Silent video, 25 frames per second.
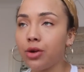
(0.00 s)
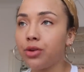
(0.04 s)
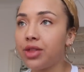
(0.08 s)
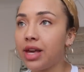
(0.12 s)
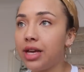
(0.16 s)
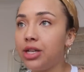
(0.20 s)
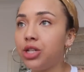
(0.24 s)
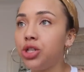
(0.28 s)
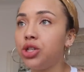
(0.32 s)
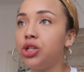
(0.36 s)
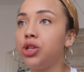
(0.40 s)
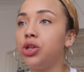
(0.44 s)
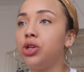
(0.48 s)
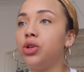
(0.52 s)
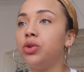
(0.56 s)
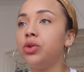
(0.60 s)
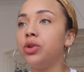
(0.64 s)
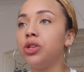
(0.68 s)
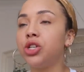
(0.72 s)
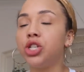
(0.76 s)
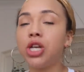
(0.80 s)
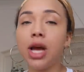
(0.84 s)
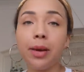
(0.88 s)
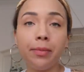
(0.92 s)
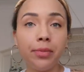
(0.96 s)
They do
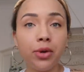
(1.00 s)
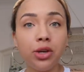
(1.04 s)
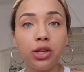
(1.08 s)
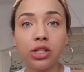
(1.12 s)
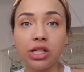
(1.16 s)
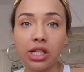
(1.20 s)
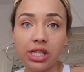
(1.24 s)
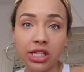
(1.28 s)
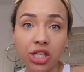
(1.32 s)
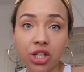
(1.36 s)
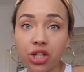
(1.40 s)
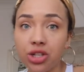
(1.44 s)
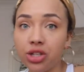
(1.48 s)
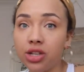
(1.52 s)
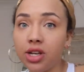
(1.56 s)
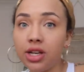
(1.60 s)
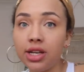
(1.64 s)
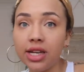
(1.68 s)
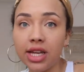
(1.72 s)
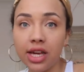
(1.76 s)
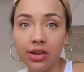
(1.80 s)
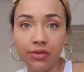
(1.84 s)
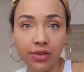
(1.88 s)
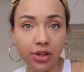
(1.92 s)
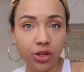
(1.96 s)
shampoos, conditioner,
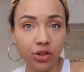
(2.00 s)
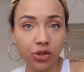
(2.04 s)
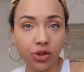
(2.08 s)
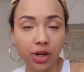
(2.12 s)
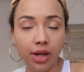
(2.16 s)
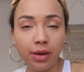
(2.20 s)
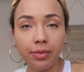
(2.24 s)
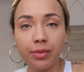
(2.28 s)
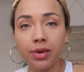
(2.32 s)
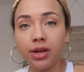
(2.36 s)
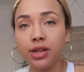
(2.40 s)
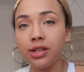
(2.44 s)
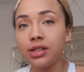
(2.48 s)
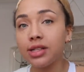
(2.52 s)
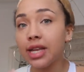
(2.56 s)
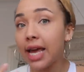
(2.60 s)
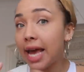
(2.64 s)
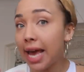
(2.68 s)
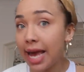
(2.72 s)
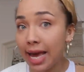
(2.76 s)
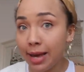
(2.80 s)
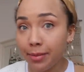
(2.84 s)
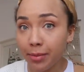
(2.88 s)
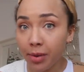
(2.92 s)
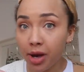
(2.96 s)
leave-in treatments,
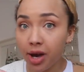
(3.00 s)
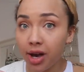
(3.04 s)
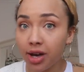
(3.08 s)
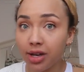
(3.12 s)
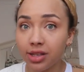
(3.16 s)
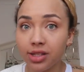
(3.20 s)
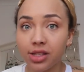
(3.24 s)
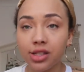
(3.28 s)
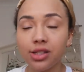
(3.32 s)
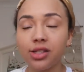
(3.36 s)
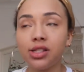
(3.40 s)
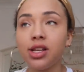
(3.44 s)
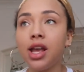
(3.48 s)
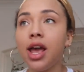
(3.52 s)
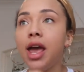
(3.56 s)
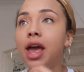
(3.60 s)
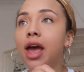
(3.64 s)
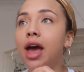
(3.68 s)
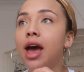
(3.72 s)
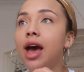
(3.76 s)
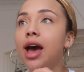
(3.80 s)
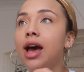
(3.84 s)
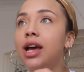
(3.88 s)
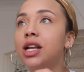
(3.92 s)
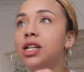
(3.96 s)
hair masks,
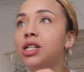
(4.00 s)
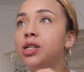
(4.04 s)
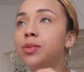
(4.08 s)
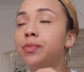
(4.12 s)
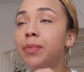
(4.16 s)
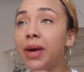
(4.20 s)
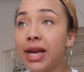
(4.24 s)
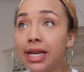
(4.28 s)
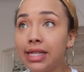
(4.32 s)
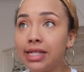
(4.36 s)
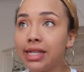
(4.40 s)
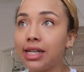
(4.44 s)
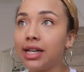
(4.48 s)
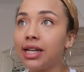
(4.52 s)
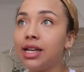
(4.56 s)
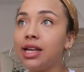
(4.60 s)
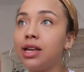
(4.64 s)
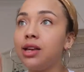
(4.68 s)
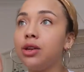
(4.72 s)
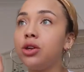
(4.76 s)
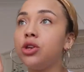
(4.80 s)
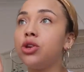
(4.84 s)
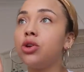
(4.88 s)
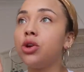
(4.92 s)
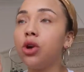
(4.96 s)
and
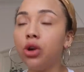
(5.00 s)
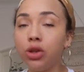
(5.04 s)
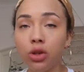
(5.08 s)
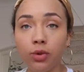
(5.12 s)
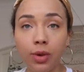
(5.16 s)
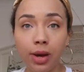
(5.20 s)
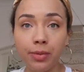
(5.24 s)
basically you go on the